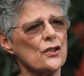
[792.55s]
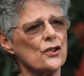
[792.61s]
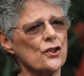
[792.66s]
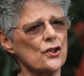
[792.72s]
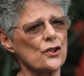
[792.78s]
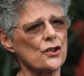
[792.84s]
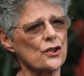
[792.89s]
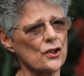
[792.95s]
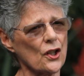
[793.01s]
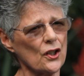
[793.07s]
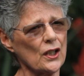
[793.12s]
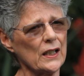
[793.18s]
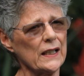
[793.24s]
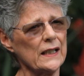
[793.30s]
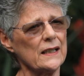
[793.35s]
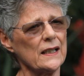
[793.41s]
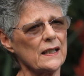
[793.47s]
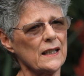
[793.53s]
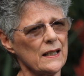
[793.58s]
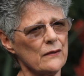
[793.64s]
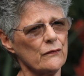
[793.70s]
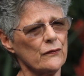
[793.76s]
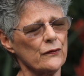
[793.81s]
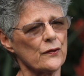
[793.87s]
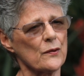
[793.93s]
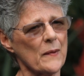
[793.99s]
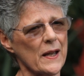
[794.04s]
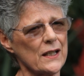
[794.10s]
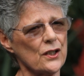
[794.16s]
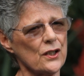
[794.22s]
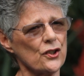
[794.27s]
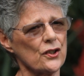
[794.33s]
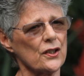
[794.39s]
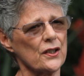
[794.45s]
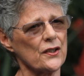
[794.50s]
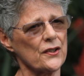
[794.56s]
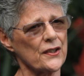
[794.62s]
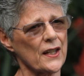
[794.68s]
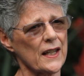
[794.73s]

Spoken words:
solid information to